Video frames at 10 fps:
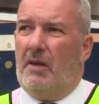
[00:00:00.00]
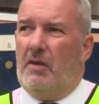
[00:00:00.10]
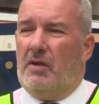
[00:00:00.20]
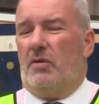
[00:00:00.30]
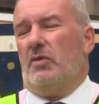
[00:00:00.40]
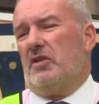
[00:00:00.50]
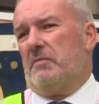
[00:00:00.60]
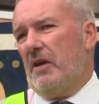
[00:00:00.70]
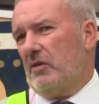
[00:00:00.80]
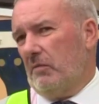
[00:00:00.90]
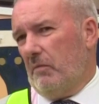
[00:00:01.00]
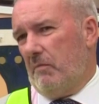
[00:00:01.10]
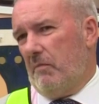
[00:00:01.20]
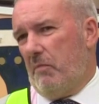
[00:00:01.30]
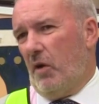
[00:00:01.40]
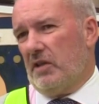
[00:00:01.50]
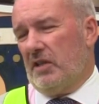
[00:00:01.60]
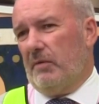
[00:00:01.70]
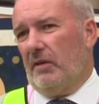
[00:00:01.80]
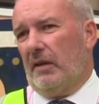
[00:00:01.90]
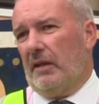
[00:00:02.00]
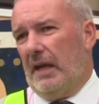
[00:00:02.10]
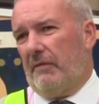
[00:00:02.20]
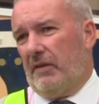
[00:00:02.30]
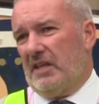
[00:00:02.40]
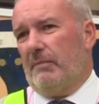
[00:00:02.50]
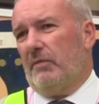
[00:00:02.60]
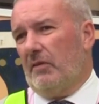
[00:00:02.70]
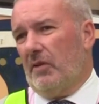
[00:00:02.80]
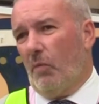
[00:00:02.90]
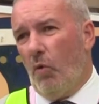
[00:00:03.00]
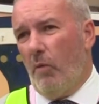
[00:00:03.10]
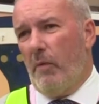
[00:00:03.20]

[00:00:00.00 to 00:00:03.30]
there's also special parts of the building, like for example the War